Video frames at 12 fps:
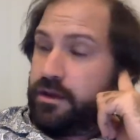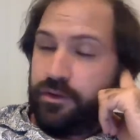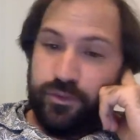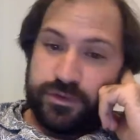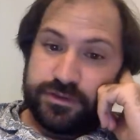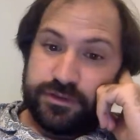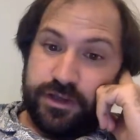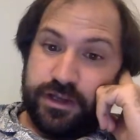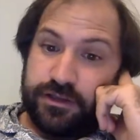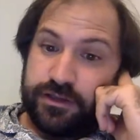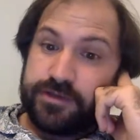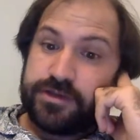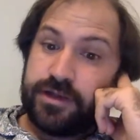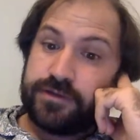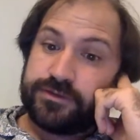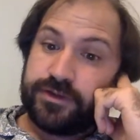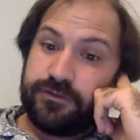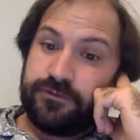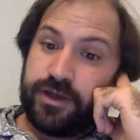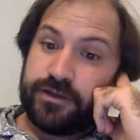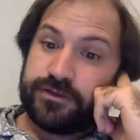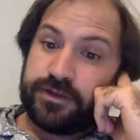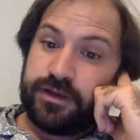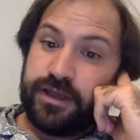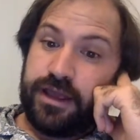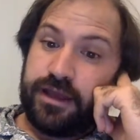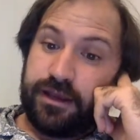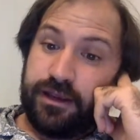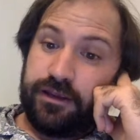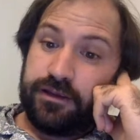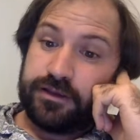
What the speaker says: which likely changes the effects that any